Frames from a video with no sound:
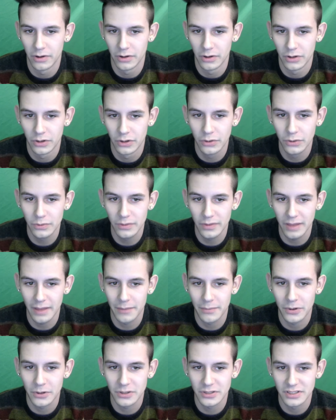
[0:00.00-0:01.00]
who that
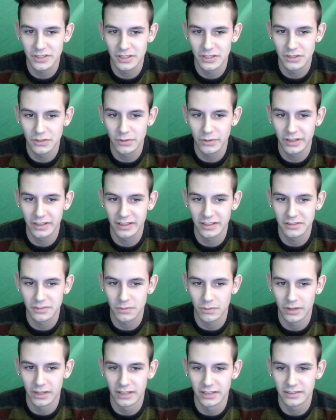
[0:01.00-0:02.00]
person doing this
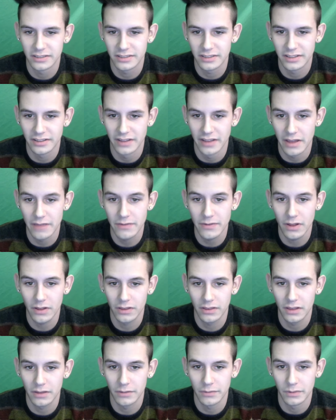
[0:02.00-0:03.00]
was, they fell
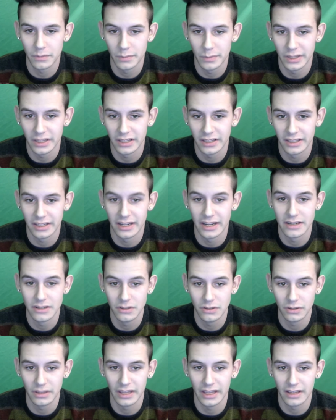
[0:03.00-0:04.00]
in love with me, and I
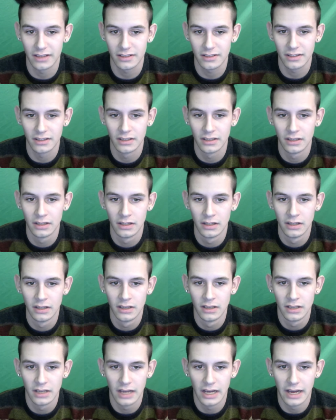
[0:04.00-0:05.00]
knew that.
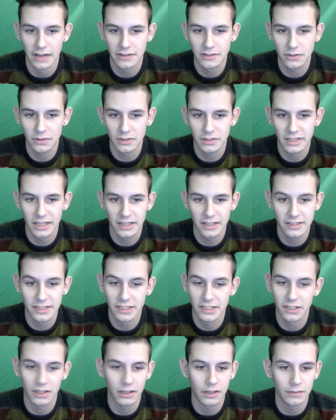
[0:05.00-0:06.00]
I told Kenzie
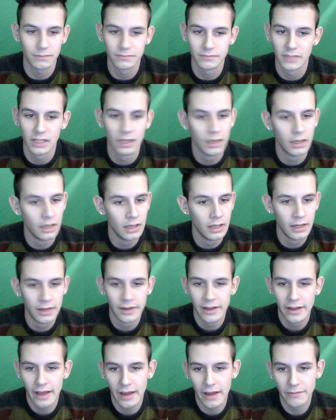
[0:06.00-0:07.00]
it all,
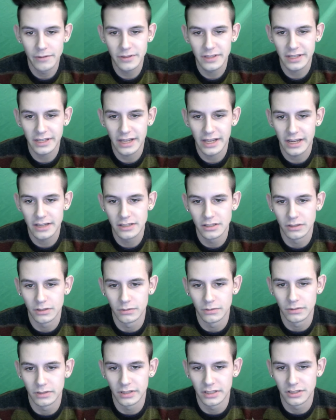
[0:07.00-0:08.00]
everything I
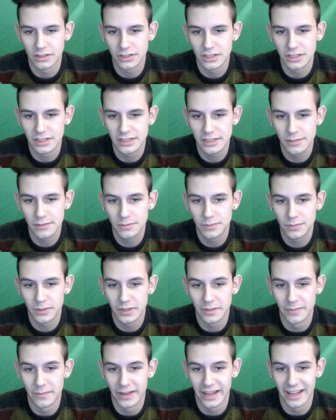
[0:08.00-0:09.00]
knew, and she seemed
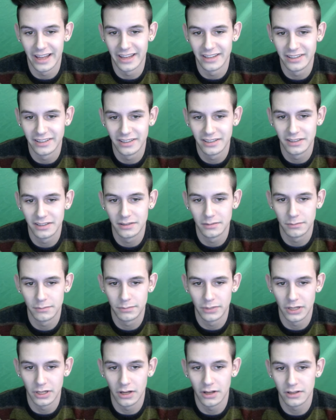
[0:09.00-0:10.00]
pretty mad,
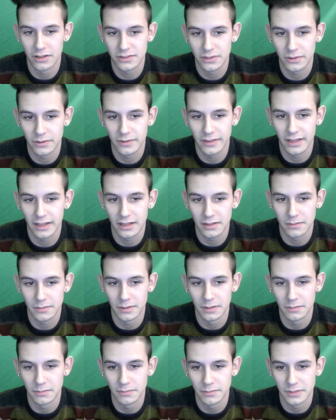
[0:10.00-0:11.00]
but also thanked
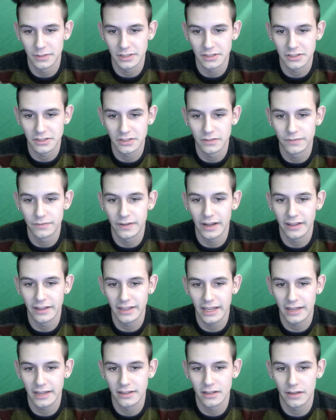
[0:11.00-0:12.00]
me because she finally
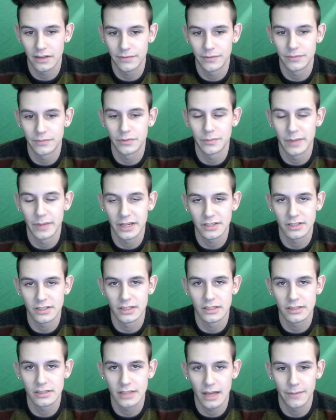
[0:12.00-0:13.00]
had enough information
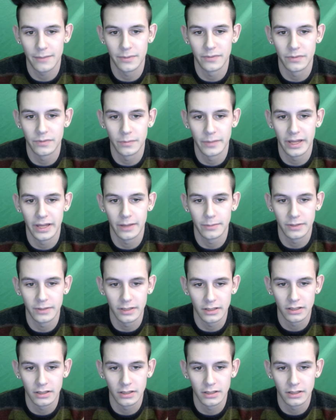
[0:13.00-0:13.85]
to stop it from happening.